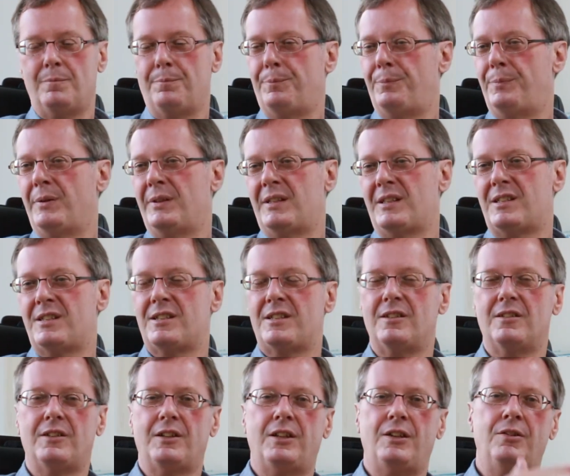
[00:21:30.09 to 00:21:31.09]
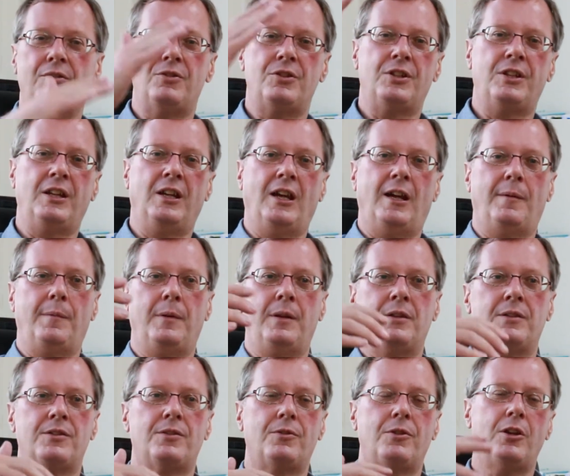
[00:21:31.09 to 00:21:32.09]
but there's still a huge gap. And
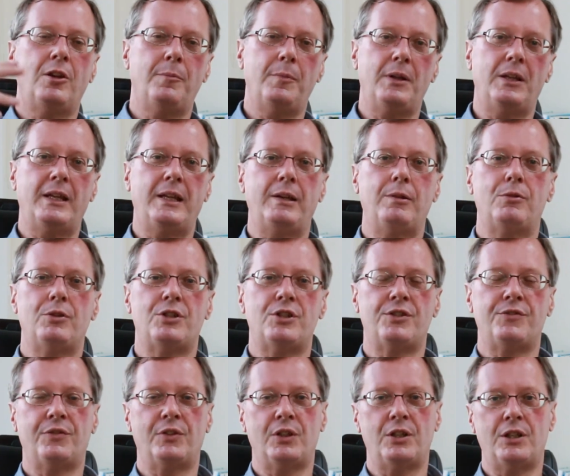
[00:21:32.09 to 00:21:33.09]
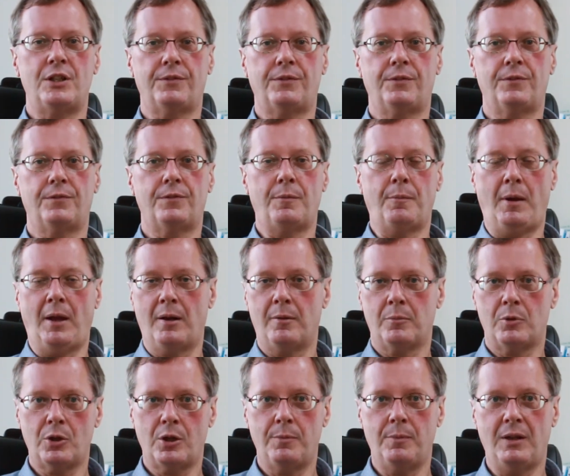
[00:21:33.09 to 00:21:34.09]
so human language is very different from animal
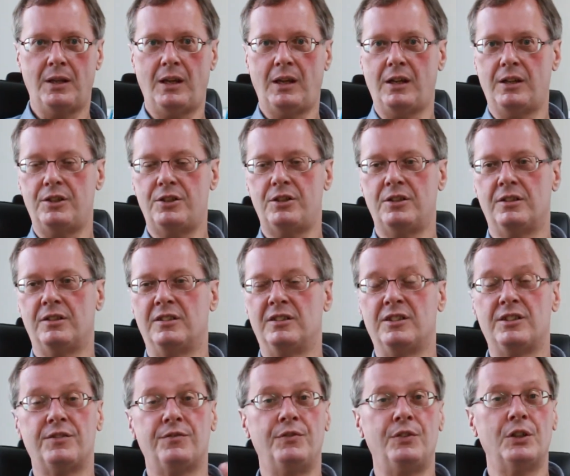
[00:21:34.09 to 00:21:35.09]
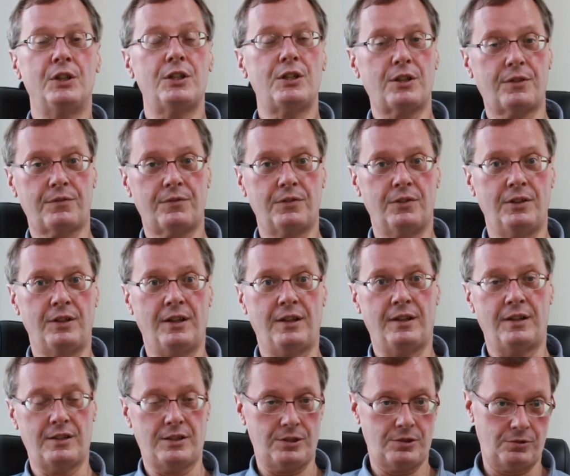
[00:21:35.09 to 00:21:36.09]
communication, and it's very different in
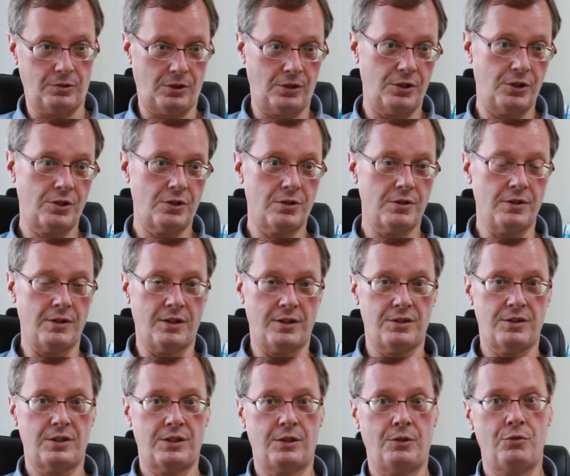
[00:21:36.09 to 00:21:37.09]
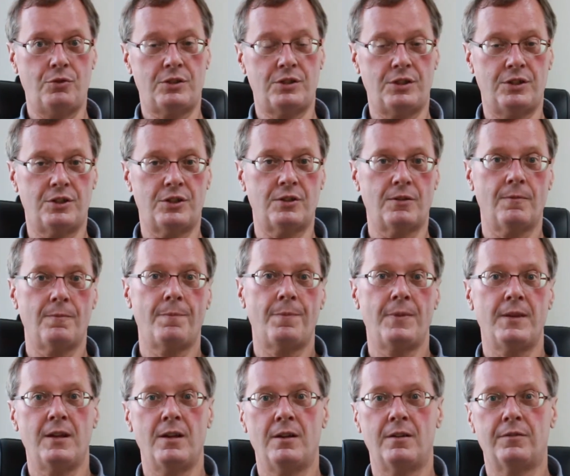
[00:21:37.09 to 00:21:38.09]
its structure and its usage
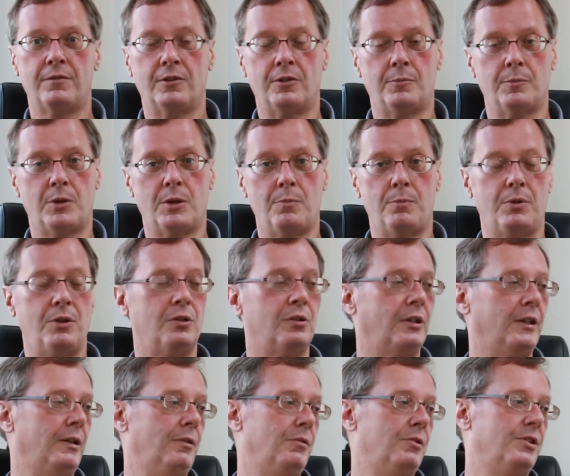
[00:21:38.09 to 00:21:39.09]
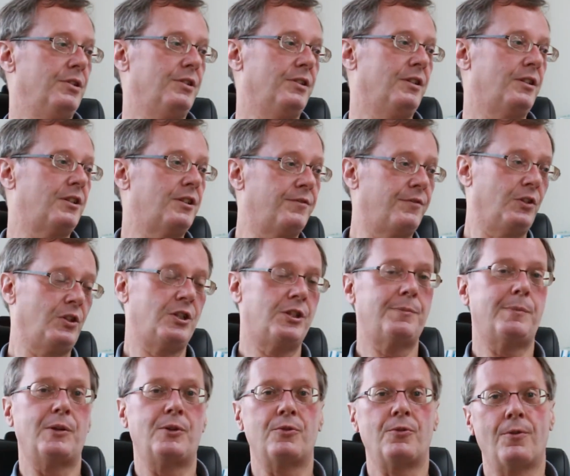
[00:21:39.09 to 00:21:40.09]
from computer languages. It's a very
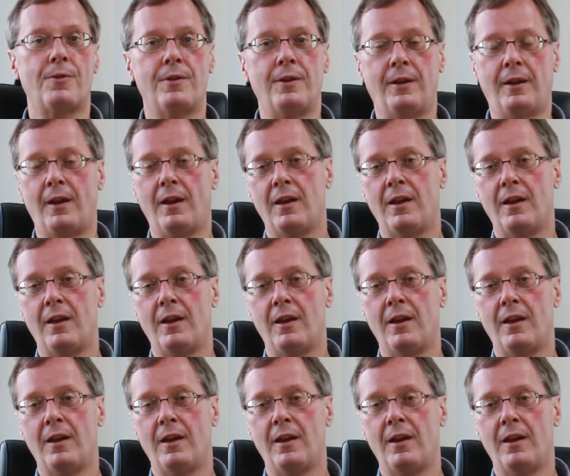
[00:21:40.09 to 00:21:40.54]
special thing.